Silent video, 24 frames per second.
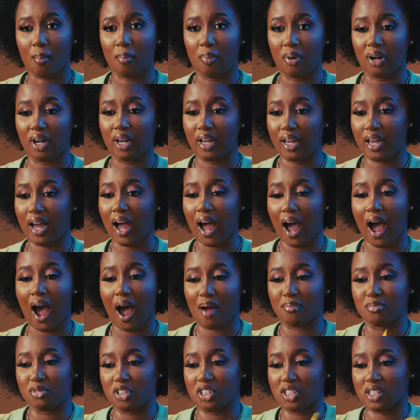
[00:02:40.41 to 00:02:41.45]
but
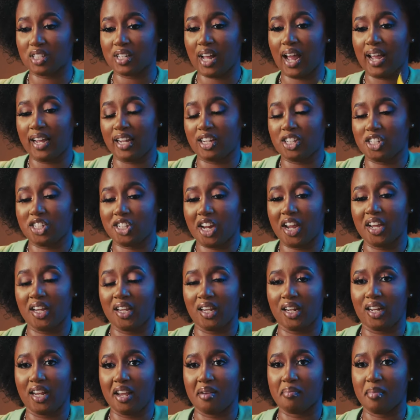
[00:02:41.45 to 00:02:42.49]
I'm just like
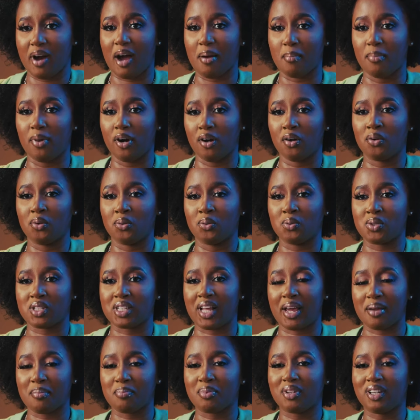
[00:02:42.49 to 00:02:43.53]
shaking in my bones.
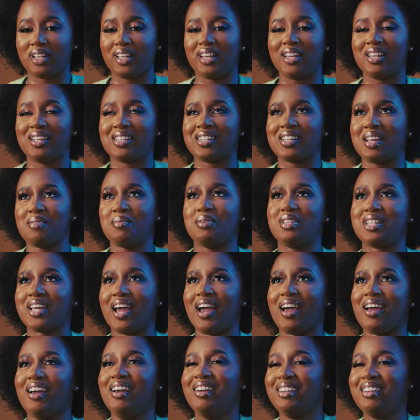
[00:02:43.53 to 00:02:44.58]
Like, please let me tag,